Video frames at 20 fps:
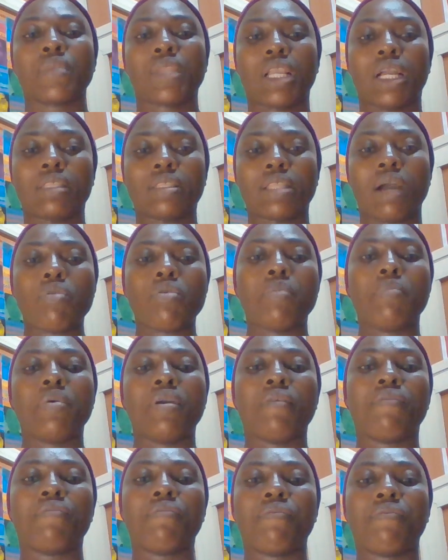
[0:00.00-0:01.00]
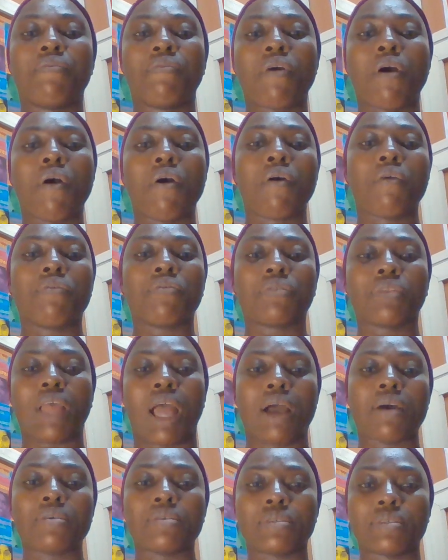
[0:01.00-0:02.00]
and that will be
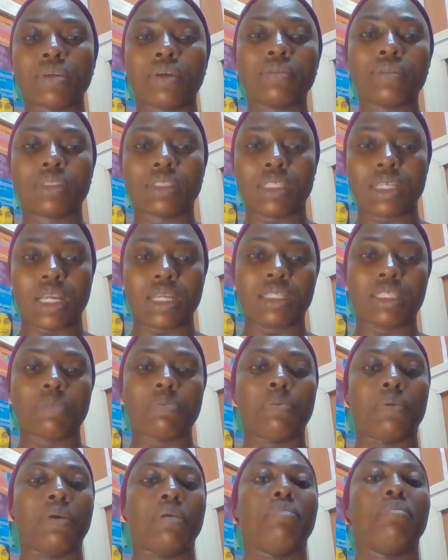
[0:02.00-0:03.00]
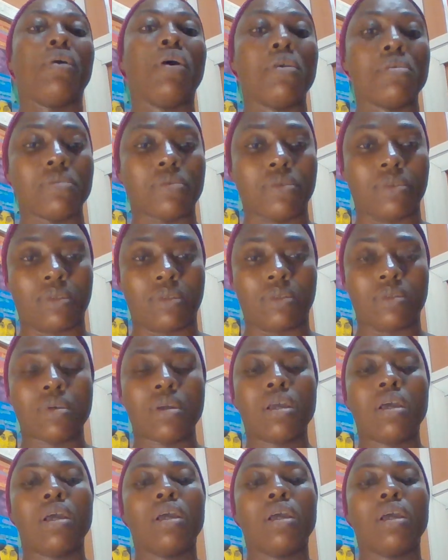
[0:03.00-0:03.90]
4,000 tests per month.